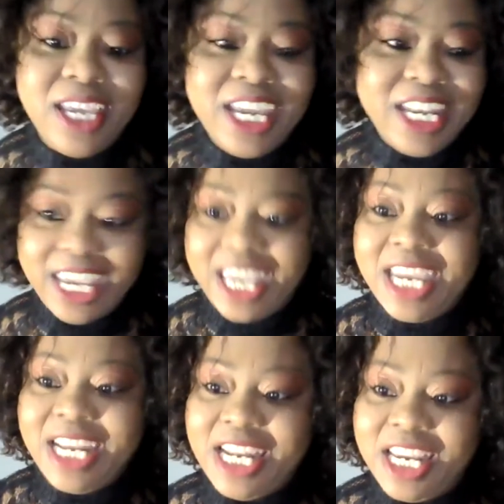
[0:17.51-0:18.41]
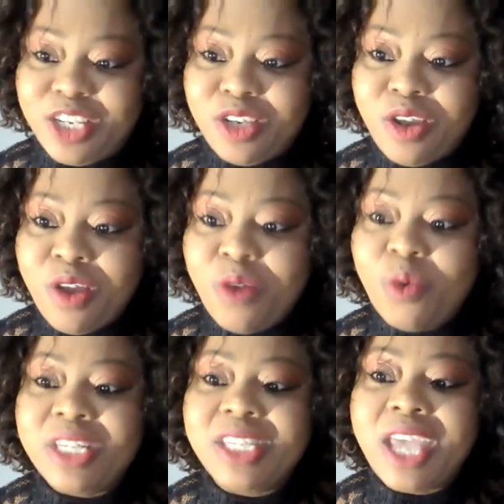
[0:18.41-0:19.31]
In English,
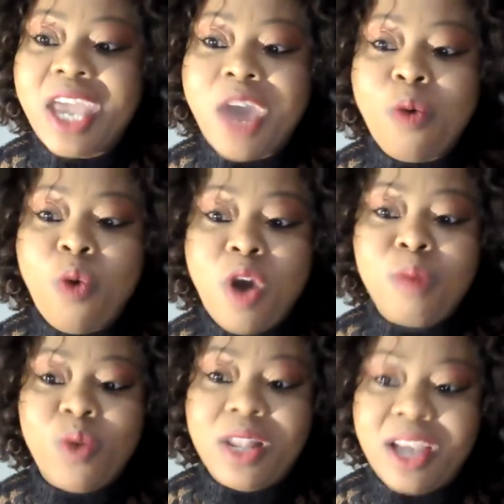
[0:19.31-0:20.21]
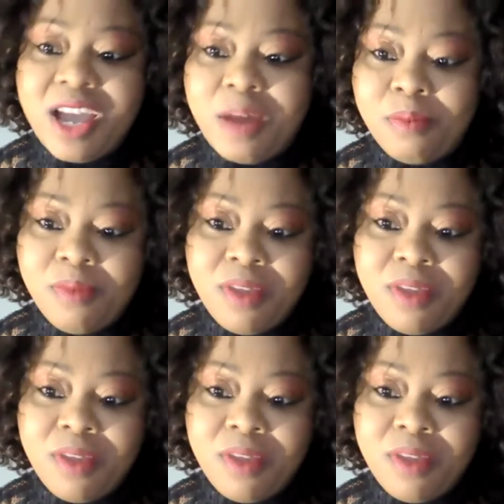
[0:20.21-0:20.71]
we say a warm welcome.